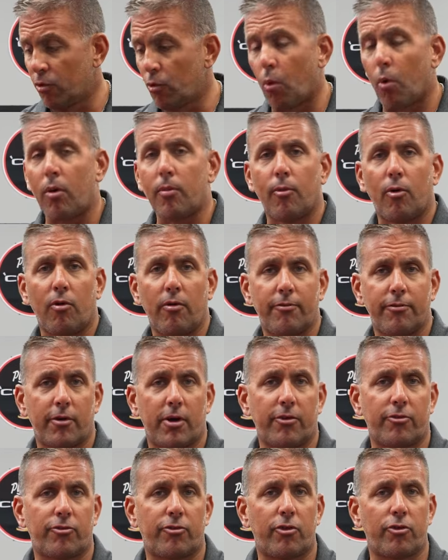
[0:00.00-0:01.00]
normal for
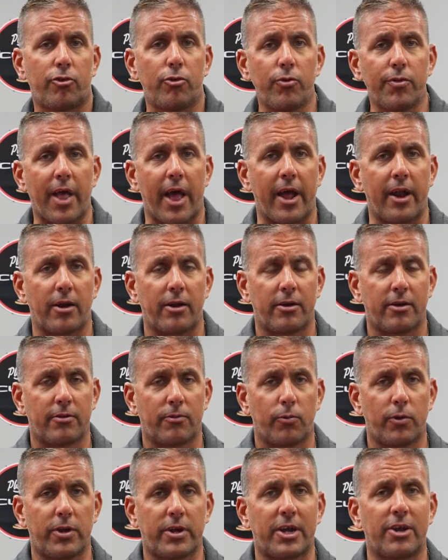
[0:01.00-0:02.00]
us to do that.
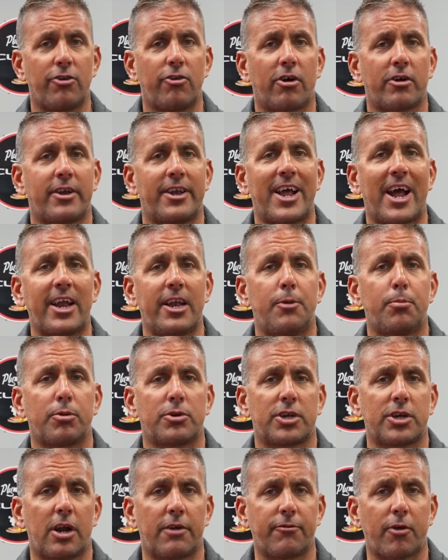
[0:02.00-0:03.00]
We conduct
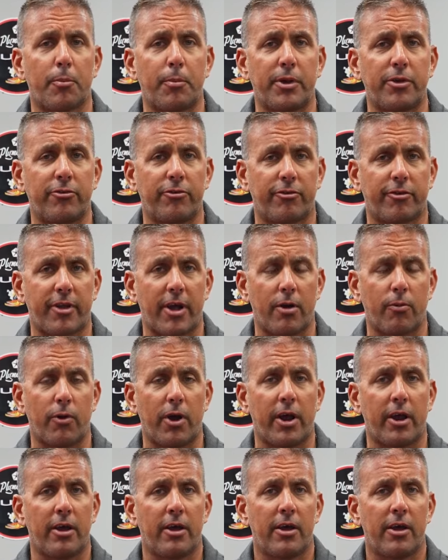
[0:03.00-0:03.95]
90% of our business that way.